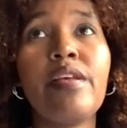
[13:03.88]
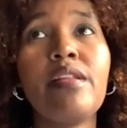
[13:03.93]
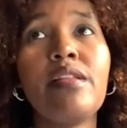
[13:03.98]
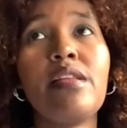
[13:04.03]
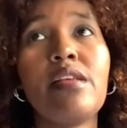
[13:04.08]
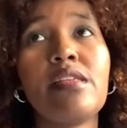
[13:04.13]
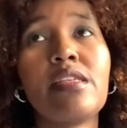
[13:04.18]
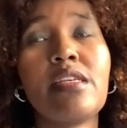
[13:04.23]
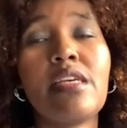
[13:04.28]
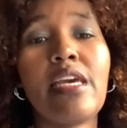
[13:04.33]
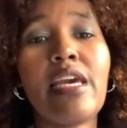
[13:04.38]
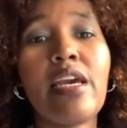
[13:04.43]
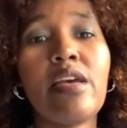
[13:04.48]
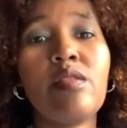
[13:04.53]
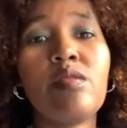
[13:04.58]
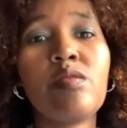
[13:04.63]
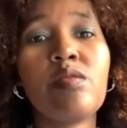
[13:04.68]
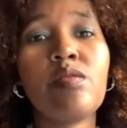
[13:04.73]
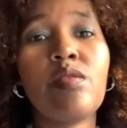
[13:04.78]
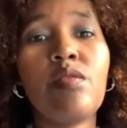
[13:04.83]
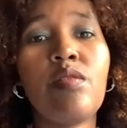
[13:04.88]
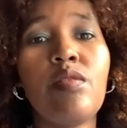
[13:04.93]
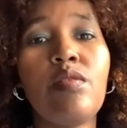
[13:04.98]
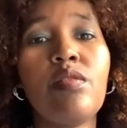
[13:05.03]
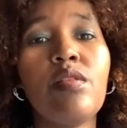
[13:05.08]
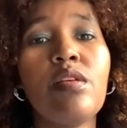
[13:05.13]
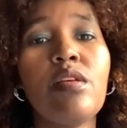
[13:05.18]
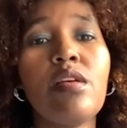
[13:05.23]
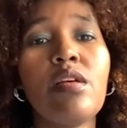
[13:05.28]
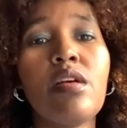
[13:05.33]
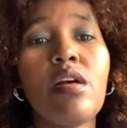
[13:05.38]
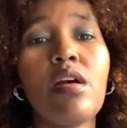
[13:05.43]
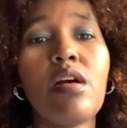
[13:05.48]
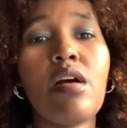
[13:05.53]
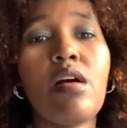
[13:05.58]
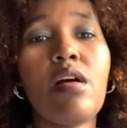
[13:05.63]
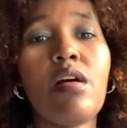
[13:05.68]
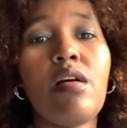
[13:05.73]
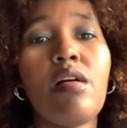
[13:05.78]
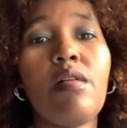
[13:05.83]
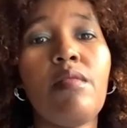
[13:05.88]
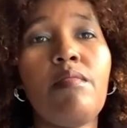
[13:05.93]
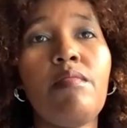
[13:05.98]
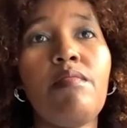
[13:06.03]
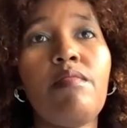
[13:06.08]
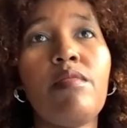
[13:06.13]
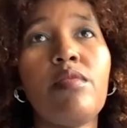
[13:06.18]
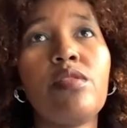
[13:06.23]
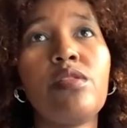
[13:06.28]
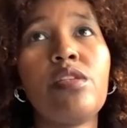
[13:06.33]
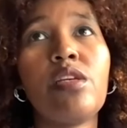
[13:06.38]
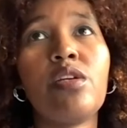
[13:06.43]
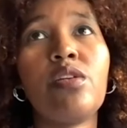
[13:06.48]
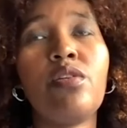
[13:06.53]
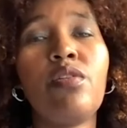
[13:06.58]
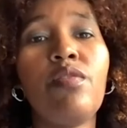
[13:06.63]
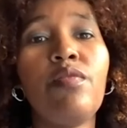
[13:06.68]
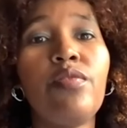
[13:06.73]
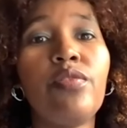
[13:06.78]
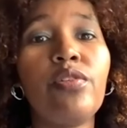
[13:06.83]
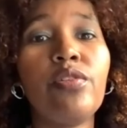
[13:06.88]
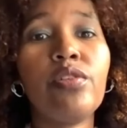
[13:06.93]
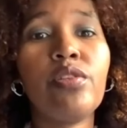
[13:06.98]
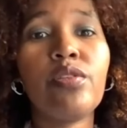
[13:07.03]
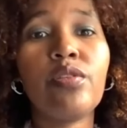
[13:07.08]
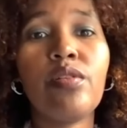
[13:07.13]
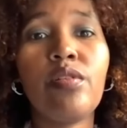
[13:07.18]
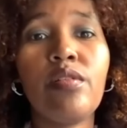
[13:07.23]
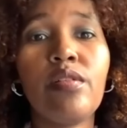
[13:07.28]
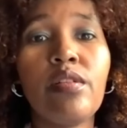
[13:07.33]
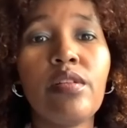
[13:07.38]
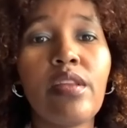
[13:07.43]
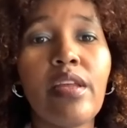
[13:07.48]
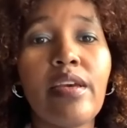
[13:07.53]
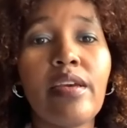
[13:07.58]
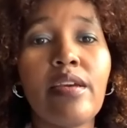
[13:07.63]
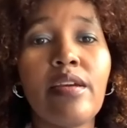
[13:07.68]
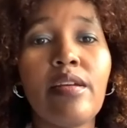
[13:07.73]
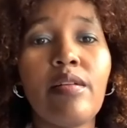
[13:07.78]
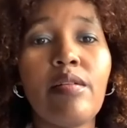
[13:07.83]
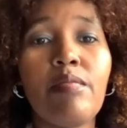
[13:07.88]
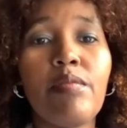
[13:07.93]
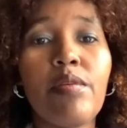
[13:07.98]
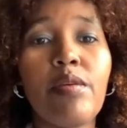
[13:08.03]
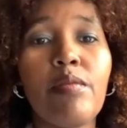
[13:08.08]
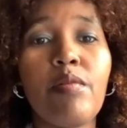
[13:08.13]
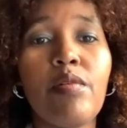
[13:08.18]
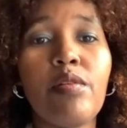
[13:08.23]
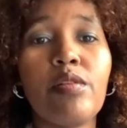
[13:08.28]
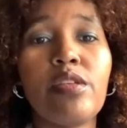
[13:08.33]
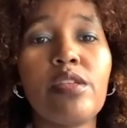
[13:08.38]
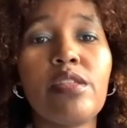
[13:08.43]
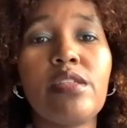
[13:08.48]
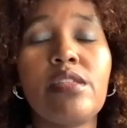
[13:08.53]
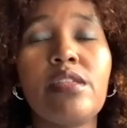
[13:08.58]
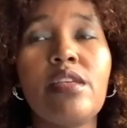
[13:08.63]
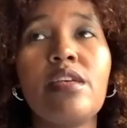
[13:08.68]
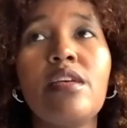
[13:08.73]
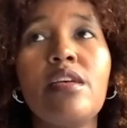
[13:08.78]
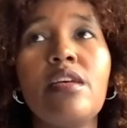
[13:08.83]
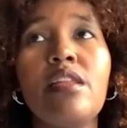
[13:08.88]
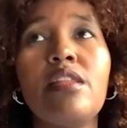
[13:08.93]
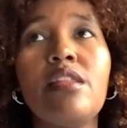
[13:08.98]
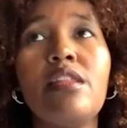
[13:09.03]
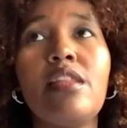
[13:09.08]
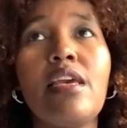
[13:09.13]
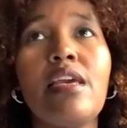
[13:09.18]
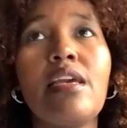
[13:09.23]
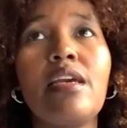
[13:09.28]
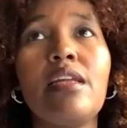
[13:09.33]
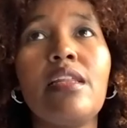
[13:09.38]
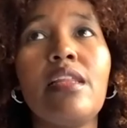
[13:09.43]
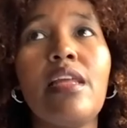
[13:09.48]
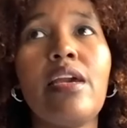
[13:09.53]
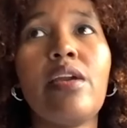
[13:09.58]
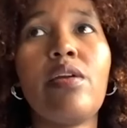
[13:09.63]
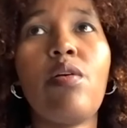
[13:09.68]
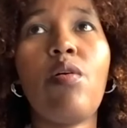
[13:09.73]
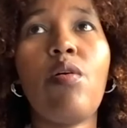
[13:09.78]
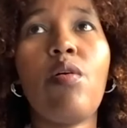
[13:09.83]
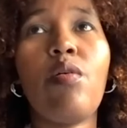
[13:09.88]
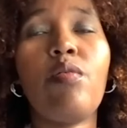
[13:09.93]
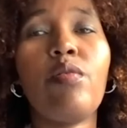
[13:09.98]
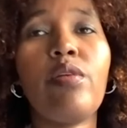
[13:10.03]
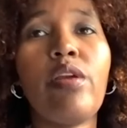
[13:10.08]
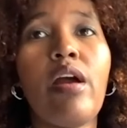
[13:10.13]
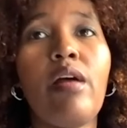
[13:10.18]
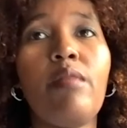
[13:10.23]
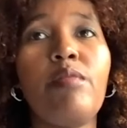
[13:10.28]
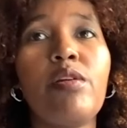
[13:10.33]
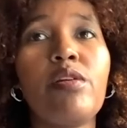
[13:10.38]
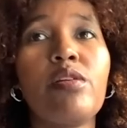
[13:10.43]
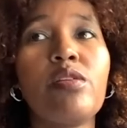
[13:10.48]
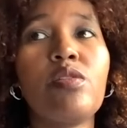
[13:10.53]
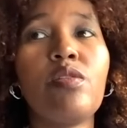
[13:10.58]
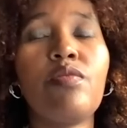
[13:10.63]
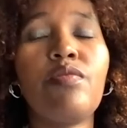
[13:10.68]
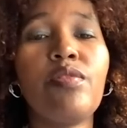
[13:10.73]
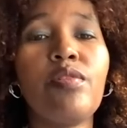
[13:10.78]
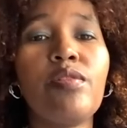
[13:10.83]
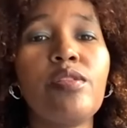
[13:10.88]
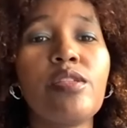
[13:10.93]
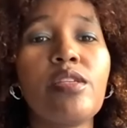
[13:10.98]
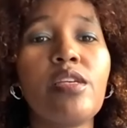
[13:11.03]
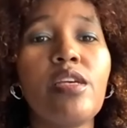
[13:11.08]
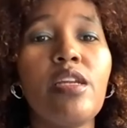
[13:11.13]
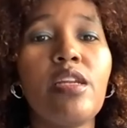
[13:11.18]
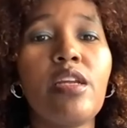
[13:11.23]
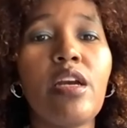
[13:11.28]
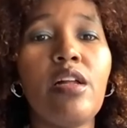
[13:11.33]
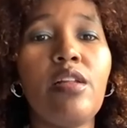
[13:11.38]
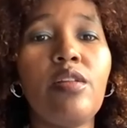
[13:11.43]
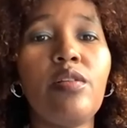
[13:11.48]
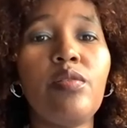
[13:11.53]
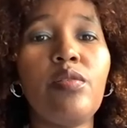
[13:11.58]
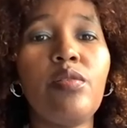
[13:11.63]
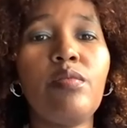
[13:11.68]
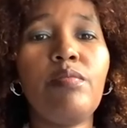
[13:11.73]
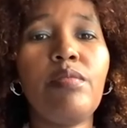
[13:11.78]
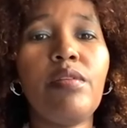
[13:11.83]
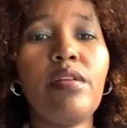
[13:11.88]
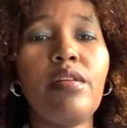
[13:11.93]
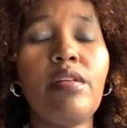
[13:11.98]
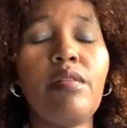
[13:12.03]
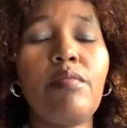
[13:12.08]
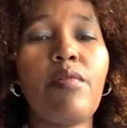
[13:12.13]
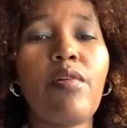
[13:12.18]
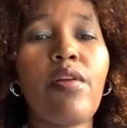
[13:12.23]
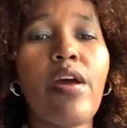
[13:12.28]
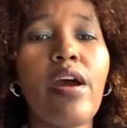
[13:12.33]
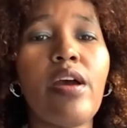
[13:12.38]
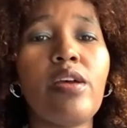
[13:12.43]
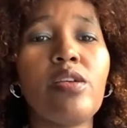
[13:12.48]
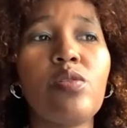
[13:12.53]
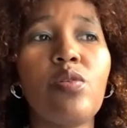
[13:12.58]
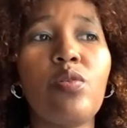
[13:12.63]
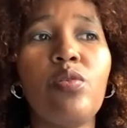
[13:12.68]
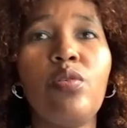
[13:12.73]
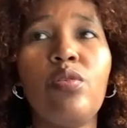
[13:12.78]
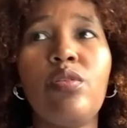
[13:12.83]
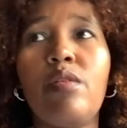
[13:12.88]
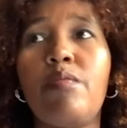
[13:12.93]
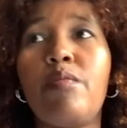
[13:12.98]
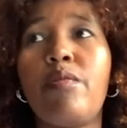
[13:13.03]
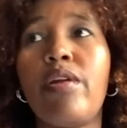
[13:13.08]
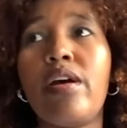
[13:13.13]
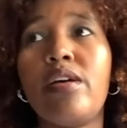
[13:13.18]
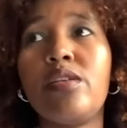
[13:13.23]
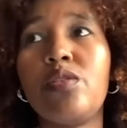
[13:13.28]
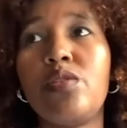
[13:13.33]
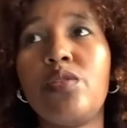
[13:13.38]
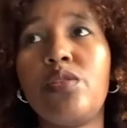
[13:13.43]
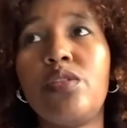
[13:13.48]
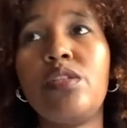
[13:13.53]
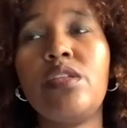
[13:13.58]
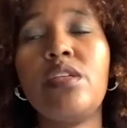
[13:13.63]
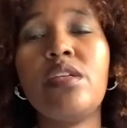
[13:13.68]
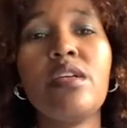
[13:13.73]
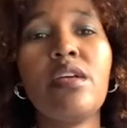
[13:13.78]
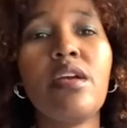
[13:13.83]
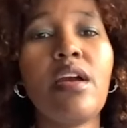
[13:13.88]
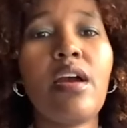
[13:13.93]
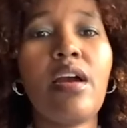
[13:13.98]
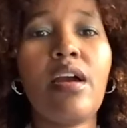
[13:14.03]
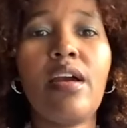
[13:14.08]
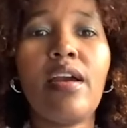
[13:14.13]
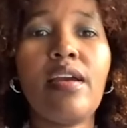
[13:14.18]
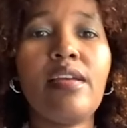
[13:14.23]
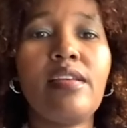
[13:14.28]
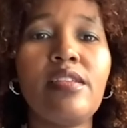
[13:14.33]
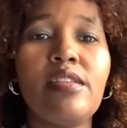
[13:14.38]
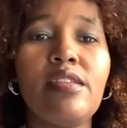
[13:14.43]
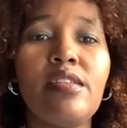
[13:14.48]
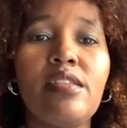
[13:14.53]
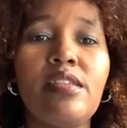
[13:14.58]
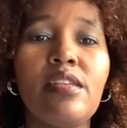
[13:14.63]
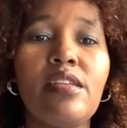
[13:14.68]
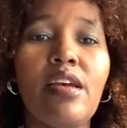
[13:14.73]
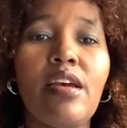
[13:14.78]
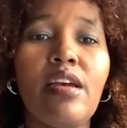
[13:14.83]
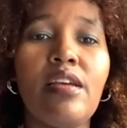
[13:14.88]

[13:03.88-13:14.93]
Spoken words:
this cancel, signal Virgil, like, you know, people just think like, oh yeah, because of your skin color, you're being oppressed or you're the oppressor. I just,